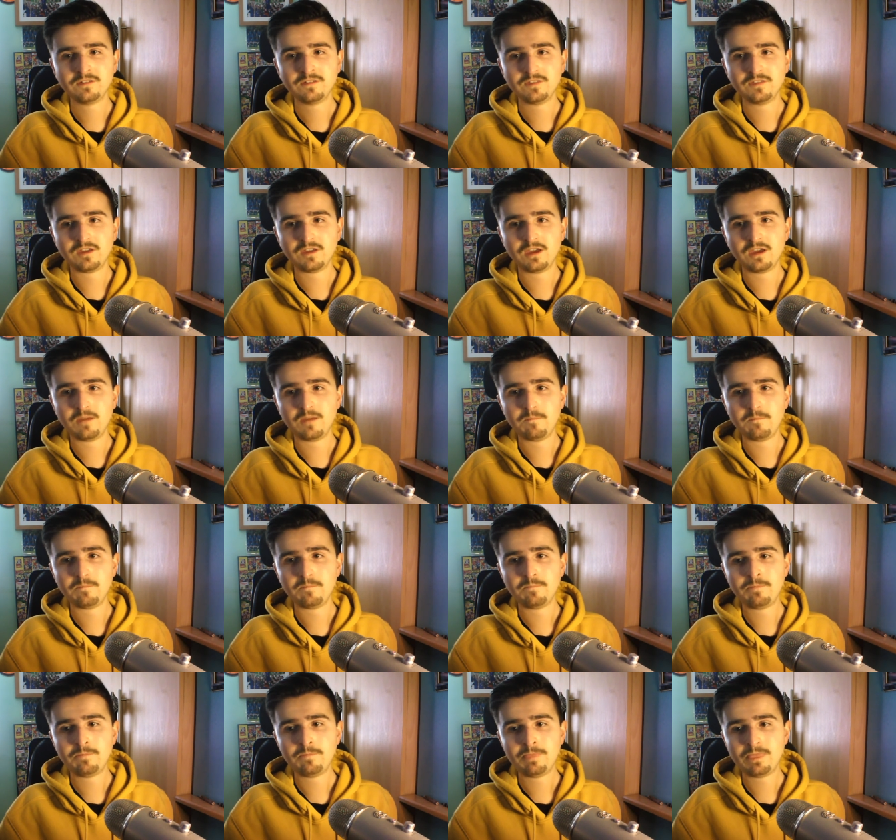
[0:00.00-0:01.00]

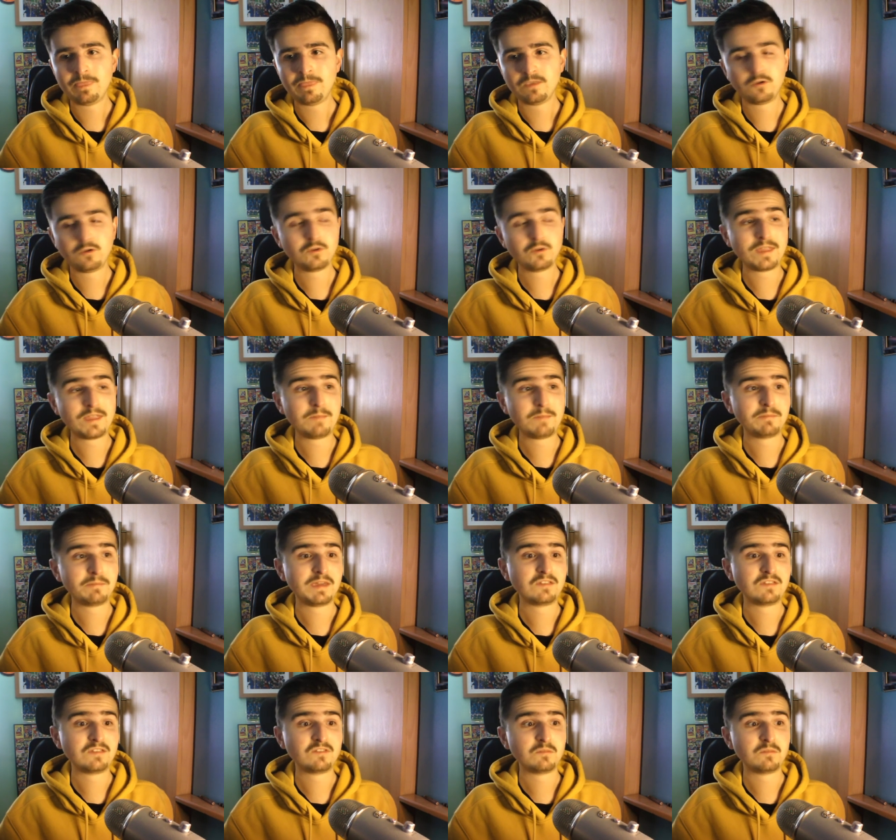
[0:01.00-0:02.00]
Good and
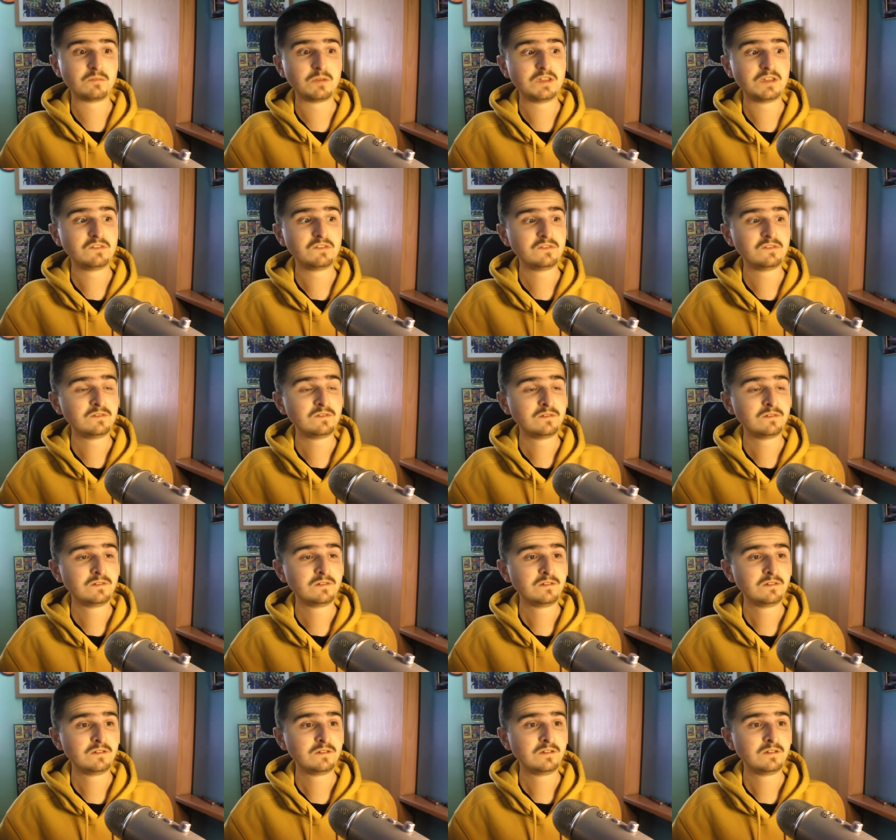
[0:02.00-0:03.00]
bad in some ways.
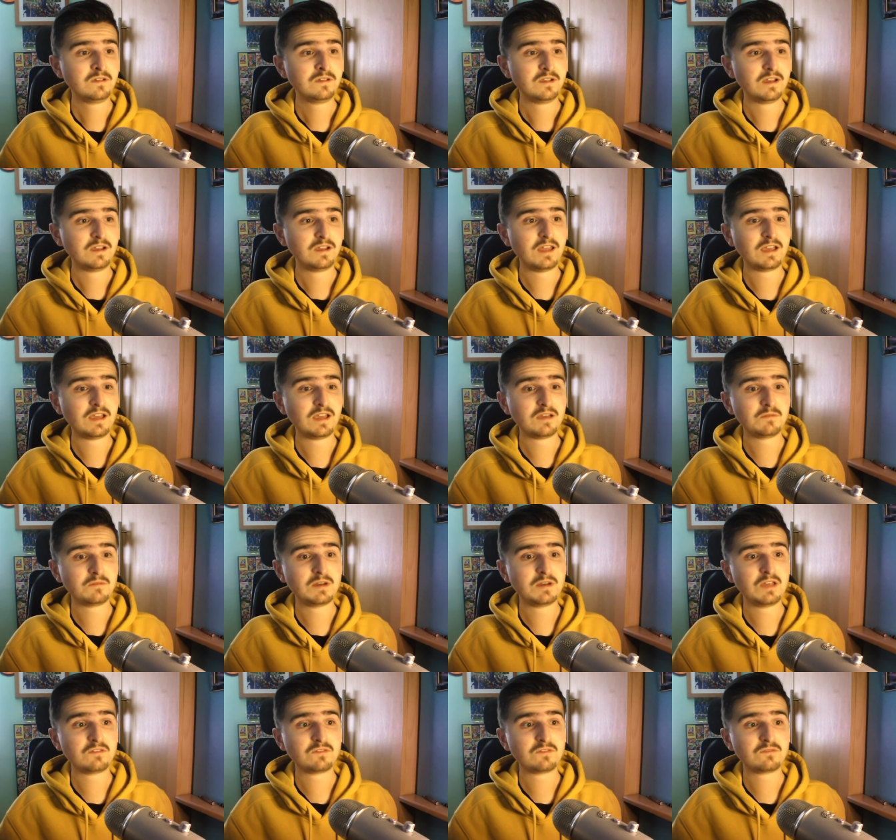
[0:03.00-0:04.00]
Like, when
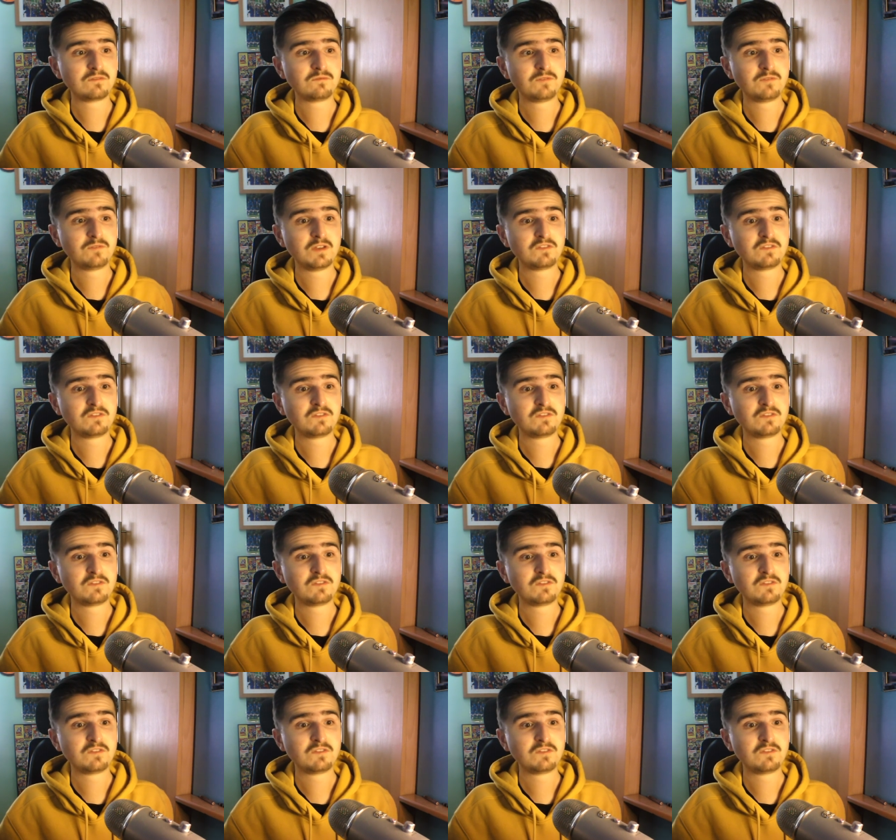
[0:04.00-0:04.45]
I was first